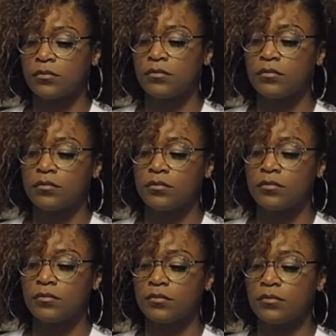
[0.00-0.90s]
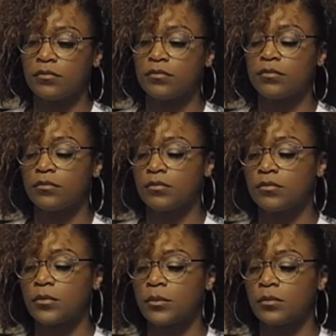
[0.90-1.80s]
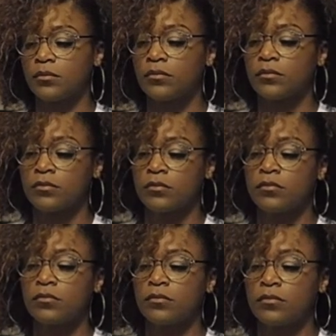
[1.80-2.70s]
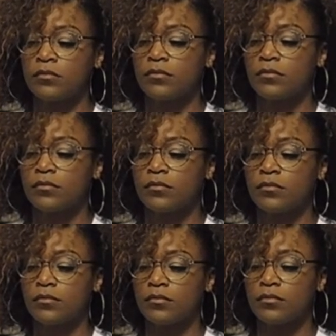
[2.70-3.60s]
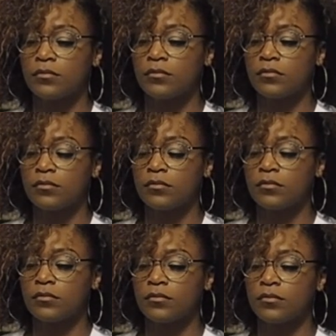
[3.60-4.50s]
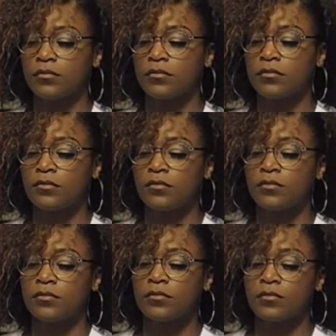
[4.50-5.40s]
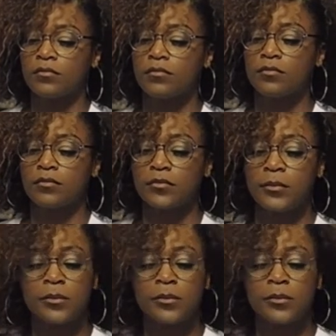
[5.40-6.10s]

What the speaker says: No words are spoken by the person on screen.